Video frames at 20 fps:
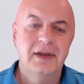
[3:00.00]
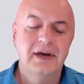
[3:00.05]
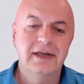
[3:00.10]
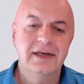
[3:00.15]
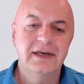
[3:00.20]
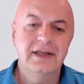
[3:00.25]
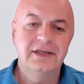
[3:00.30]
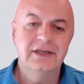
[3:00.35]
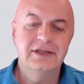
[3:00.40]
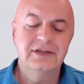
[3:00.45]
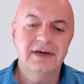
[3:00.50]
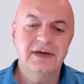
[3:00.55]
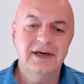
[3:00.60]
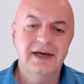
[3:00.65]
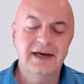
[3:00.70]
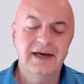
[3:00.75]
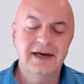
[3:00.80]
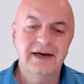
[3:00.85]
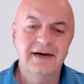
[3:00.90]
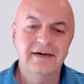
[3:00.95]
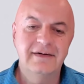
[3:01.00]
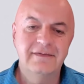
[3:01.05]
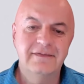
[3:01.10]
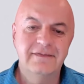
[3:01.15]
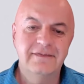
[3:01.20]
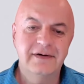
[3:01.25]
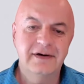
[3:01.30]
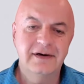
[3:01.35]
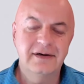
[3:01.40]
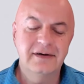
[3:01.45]
I need to
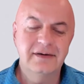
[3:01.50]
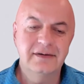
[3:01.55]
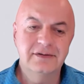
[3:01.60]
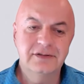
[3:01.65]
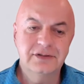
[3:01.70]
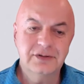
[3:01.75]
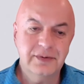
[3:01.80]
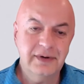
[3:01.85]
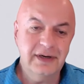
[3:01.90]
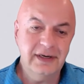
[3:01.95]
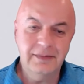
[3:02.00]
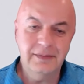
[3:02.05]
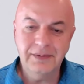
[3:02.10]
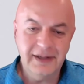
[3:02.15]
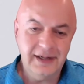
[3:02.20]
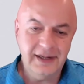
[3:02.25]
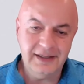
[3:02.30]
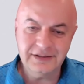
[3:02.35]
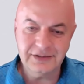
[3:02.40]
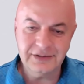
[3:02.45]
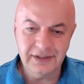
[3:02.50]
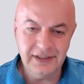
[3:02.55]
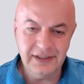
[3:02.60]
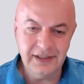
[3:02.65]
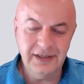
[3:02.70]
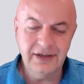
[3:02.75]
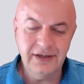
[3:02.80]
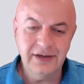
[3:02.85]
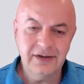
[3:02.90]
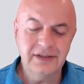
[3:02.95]
have screening plants on
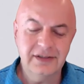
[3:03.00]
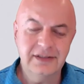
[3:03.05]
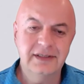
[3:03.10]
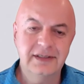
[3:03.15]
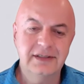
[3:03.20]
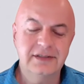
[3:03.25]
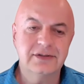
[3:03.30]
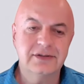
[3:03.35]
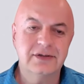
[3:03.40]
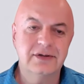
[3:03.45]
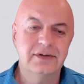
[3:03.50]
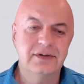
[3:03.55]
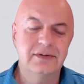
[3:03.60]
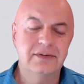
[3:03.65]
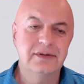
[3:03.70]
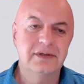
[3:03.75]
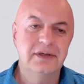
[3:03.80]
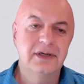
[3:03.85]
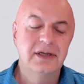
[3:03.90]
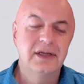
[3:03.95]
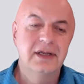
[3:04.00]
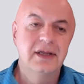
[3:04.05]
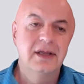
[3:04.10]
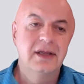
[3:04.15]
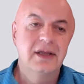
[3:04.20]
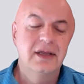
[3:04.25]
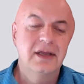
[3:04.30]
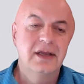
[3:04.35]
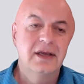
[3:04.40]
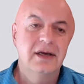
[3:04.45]
here on this zone.
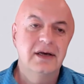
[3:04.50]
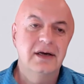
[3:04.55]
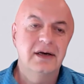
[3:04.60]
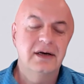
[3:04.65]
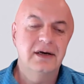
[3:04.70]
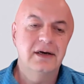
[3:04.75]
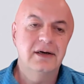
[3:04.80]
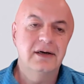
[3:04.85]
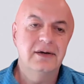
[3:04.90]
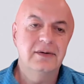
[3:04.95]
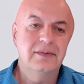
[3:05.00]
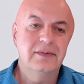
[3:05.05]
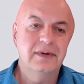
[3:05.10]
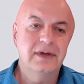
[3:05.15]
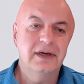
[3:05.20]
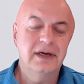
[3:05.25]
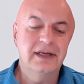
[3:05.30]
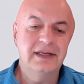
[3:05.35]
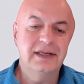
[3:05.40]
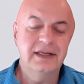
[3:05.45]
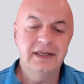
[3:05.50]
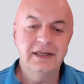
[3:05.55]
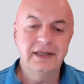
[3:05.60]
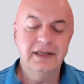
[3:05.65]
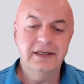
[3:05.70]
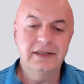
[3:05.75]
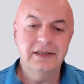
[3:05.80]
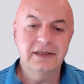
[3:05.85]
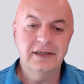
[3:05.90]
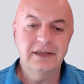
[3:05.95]
I
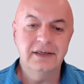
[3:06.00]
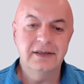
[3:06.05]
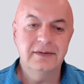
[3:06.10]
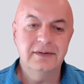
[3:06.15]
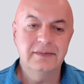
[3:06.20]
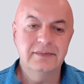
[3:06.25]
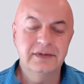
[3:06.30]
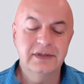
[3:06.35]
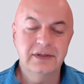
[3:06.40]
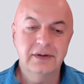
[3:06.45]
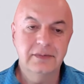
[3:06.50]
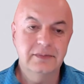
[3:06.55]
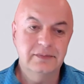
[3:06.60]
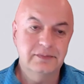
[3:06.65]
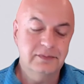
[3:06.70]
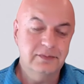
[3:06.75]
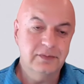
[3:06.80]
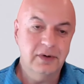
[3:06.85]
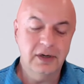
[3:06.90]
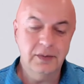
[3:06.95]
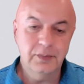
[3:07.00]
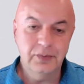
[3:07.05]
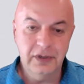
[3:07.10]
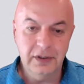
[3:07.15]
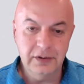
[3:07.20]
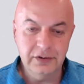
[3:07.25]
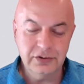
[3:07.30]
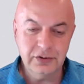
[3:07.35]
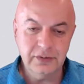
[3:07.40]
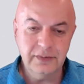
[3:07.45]
need, want to put
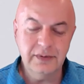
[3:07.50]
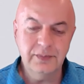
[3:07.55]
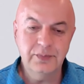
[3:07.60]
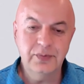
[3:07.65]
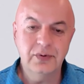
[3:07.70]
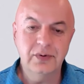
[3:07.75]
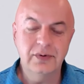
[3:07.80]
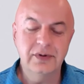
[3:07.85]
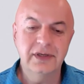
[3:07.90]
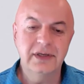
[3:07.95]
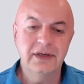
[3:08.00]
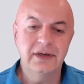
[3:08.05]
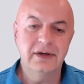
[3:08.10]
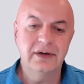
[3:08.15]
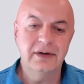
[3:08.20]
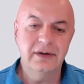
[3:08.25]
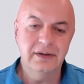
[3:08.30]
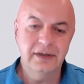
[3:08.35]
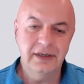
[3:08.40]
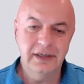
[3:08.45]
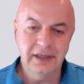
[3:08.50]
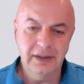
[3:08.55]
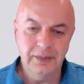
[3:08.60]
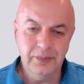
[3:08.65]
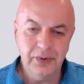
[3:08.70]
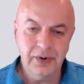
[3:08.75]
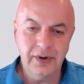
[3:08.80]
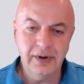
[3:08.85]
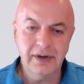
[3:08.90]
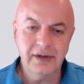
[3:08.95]
a swimming pool here and a
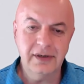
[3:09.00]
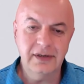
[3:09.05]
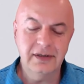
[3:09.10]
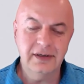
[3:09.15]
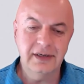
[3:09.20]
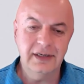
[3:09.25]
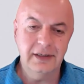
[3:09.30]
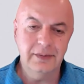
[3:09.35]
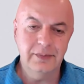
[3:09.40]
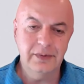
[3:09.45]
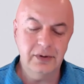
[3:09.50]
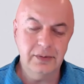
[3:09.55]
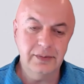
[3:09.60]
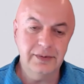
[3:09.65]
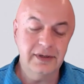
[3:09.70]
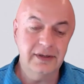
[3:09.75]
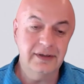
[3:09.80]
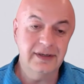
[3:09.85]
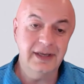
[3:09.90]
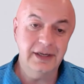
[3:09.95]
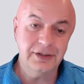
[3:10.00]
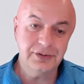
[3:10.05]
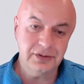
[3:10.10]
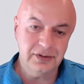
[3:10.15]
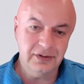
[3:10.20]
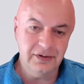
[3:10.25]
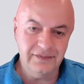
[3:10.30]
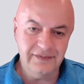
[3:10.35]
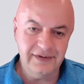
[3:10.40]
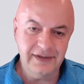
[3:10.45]
pergola and a barbecue
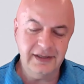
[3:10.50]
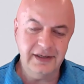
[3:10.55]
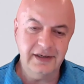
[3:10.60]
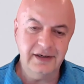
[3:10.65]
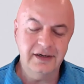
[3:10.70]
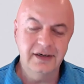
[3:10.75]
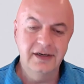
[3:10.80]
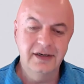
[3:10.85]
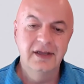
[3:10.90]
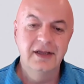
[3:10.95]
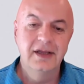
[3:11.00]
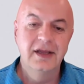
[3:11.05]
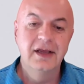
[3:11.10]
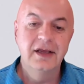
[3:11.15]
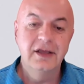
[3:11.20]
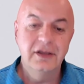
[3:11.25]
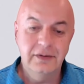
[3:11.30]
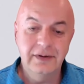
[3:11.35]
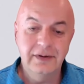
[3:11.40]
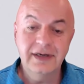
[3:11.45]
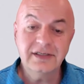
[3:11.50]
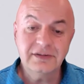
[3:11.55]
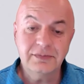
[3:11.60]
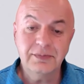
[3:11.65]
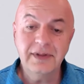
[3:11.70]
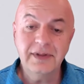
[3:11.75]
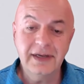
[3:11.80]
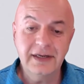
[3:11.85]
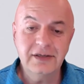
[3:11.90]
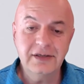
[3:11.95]
kitchen over there. You
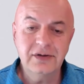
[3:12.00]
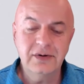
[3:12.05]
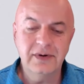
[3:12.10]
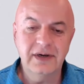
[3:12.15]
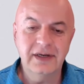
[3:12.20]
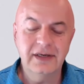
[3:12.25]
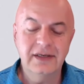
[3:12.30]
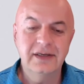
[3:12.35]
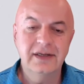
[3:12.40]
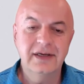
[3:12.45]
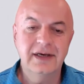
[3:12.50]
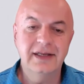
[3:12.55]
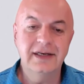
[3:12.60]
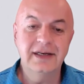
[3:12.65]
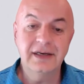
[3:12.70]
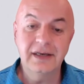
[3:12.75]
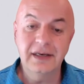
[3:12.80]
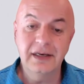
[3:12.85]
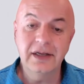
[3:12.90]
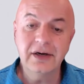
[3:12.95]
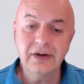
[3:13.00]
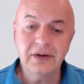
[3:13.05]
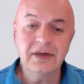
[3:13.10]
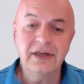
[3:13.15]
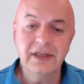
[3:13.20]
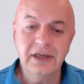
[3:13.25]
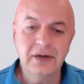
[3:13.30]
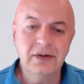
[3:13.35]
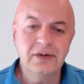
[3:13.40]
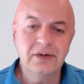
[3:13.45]
explain to it, and it
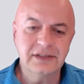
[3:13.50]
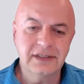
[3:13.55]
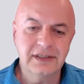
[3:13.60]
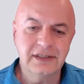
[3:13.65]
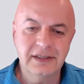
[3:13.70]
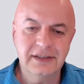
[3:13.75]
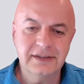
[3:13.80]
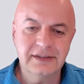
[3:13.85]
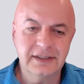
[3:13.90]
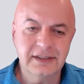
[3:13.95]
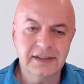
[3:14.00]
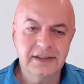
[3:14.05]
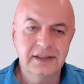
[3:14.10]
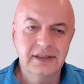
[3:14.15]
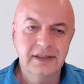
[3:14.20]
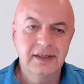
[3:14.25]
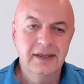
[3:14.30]
literally goes and does it